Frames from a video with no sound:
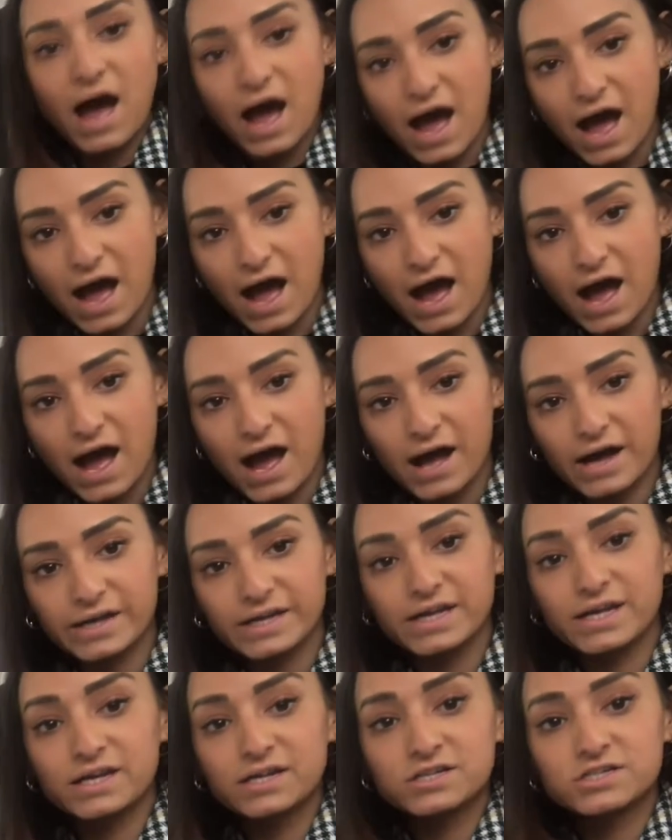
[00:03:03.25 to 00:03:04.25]

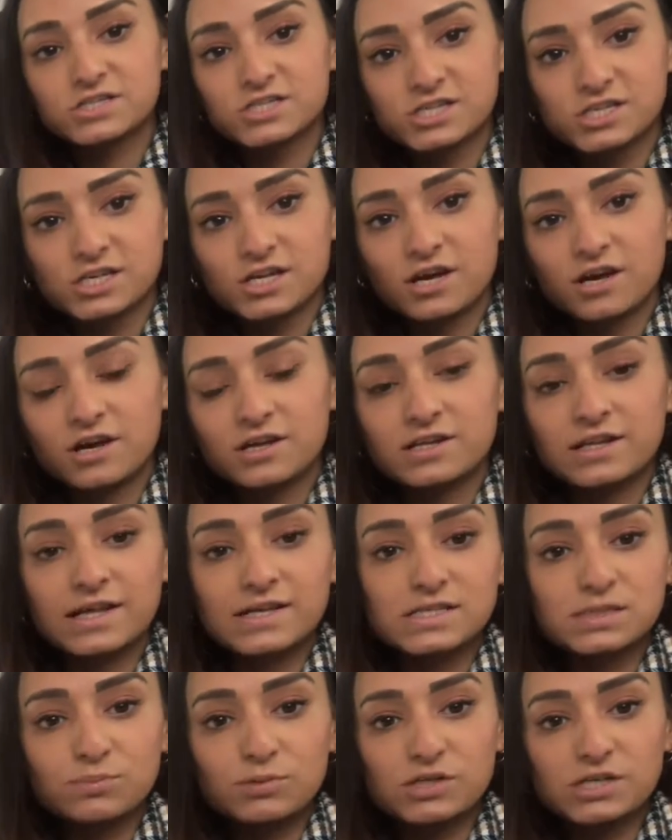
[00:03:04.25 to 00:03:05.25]
I, t.
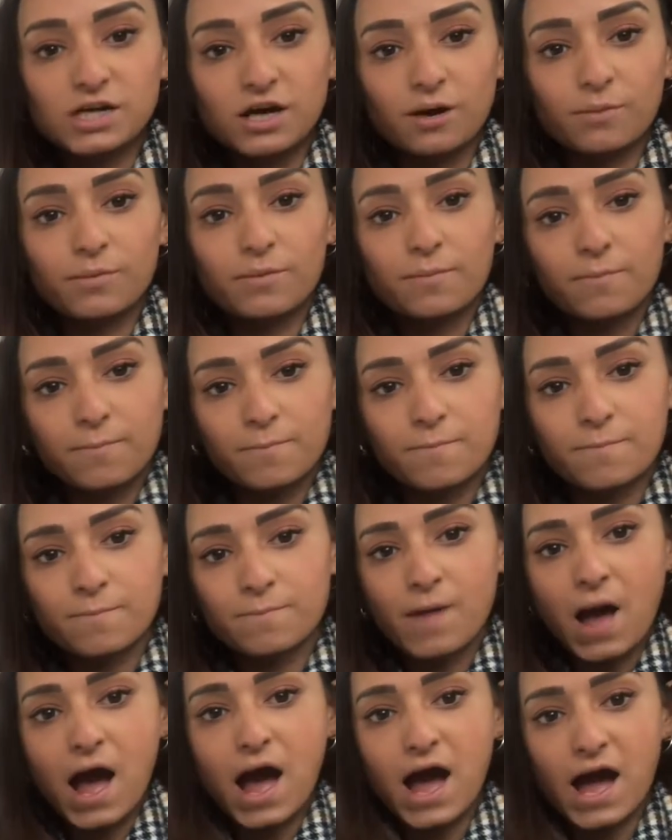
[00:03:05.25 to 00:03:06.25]
Let's speed it up.
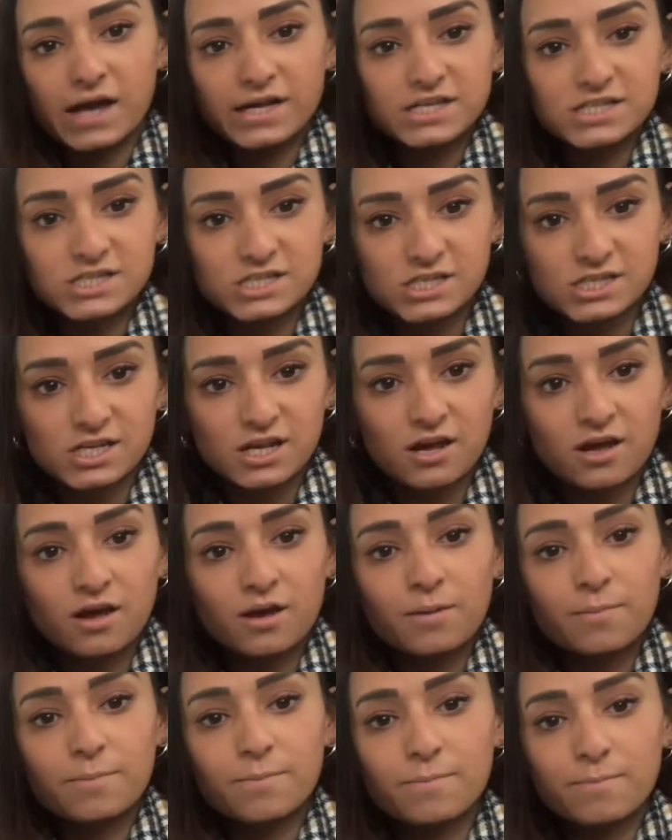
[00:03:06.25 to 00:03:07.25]
I, t.
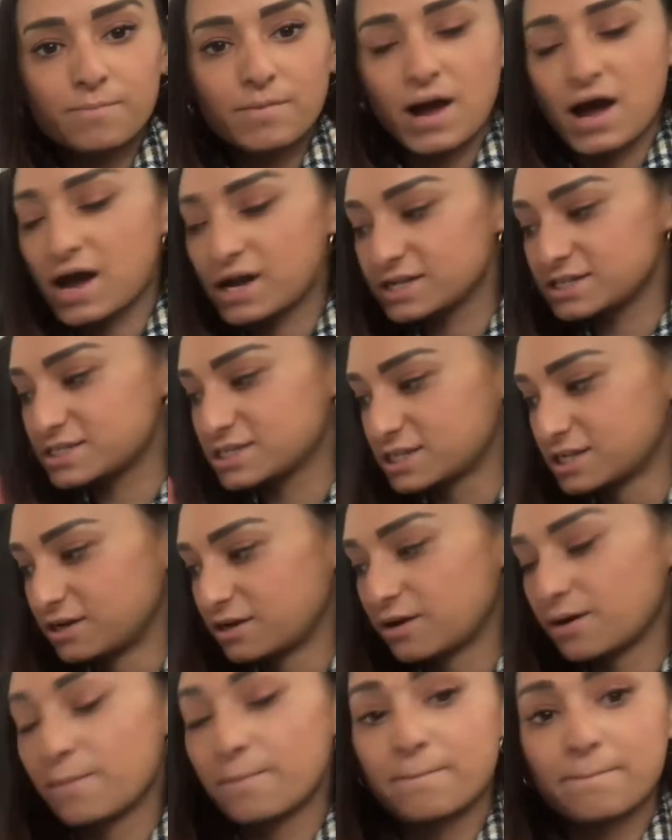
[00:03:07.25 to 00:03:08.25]
I, t.
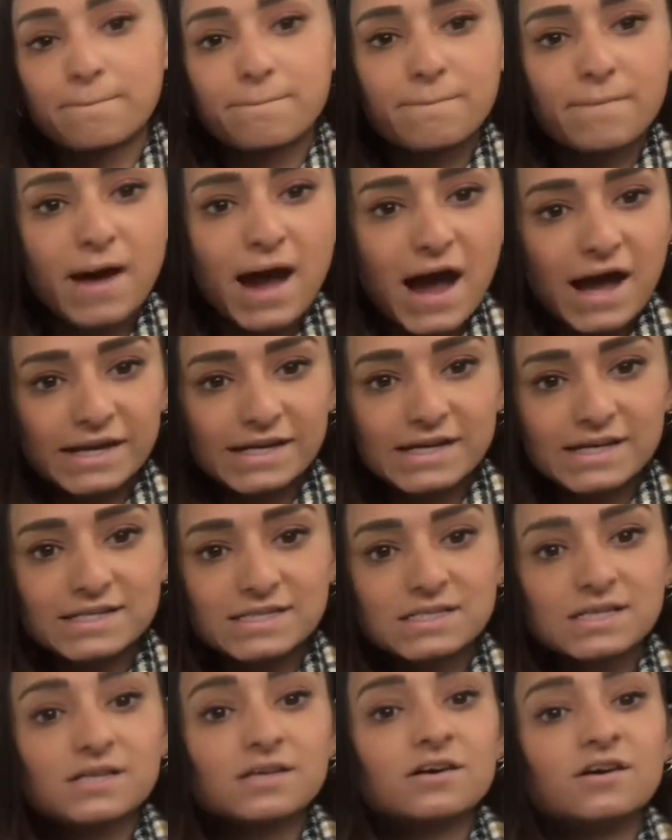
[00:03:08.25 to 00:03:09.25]

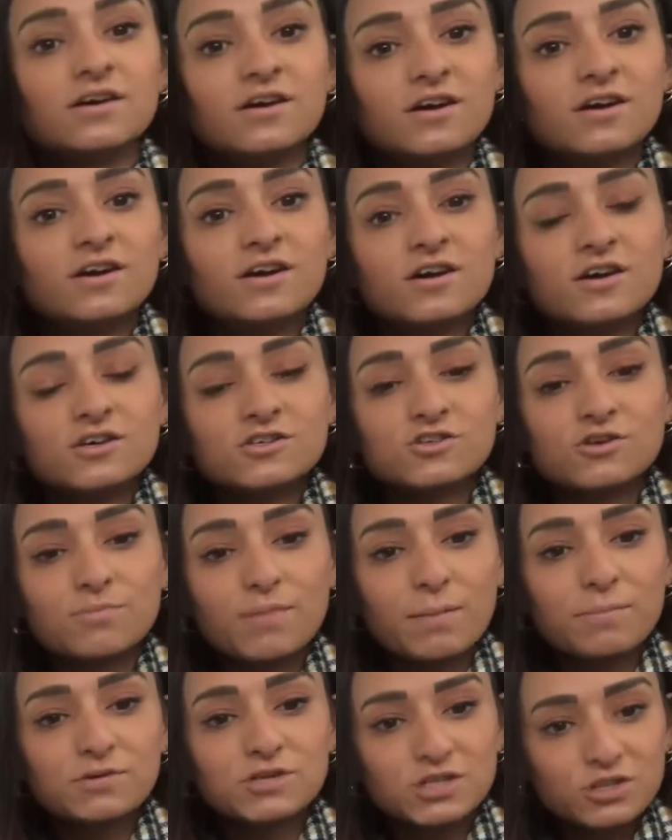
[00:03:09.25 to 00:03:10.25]
Might. So
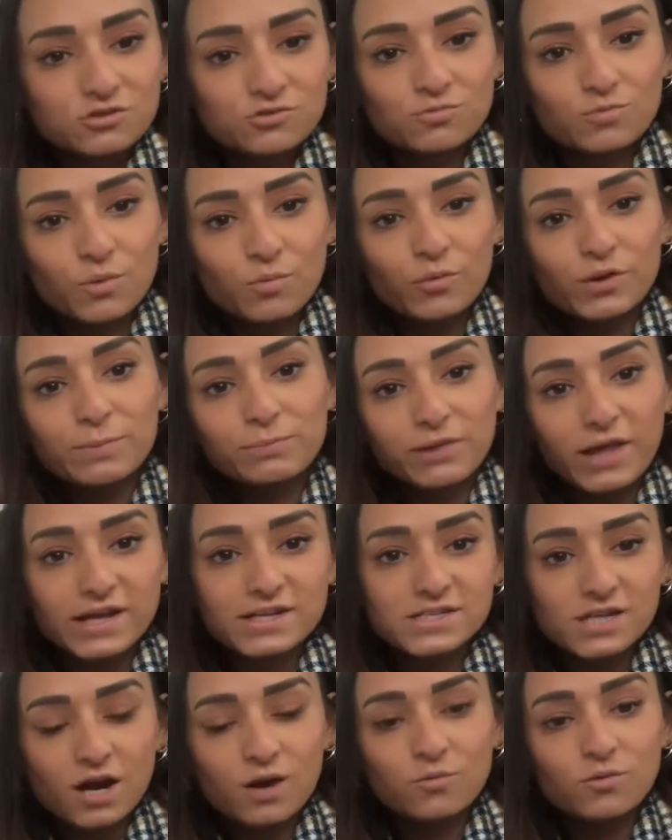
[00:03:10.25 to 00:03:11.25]
remember, children, when we
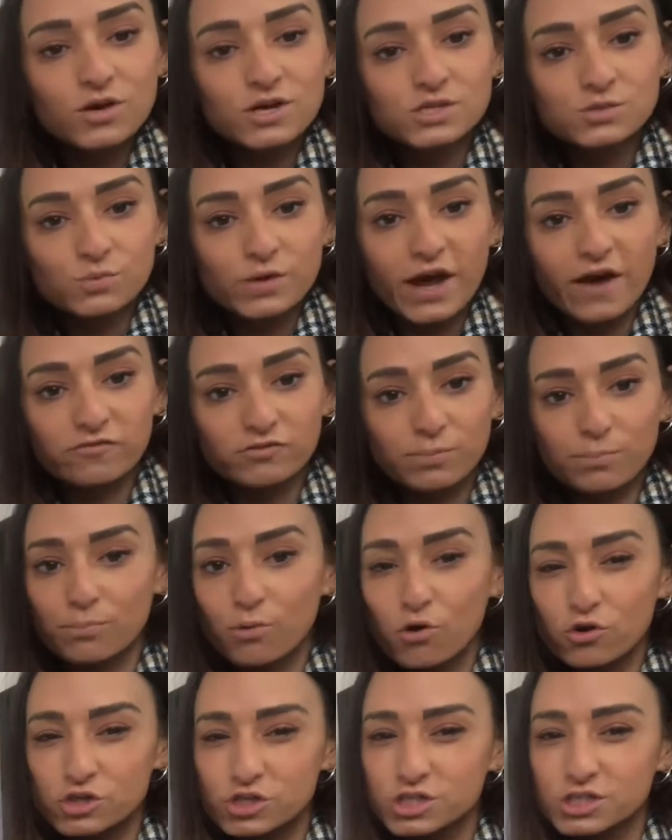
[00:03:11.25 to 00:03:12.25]
blend our words, we have to
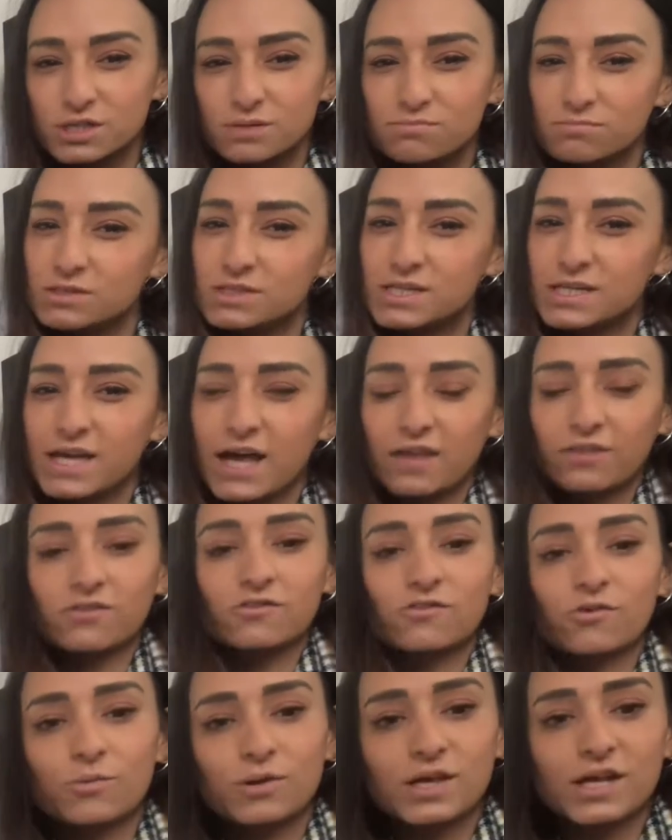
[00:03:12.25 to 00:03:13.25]
push them together
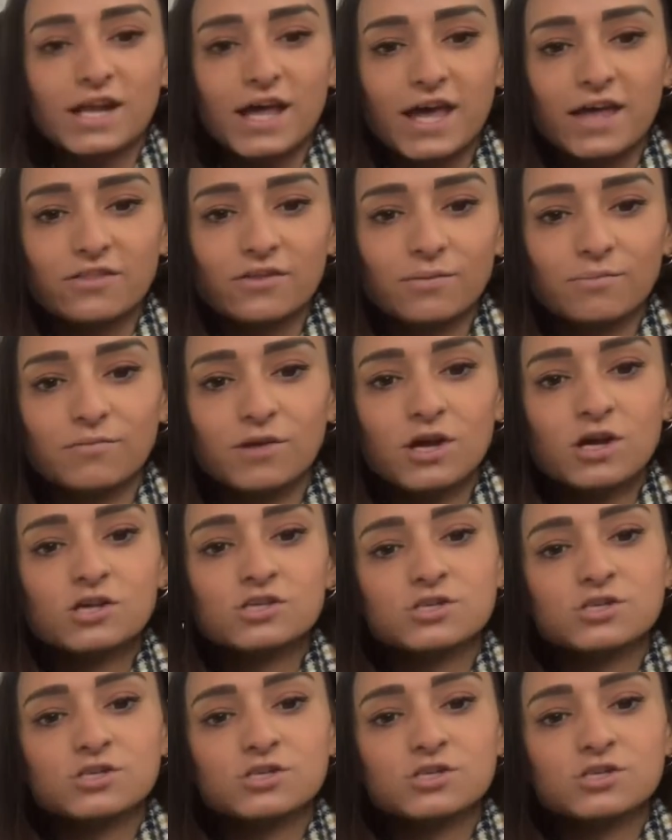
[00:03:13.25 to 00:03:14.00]
so we can hear them.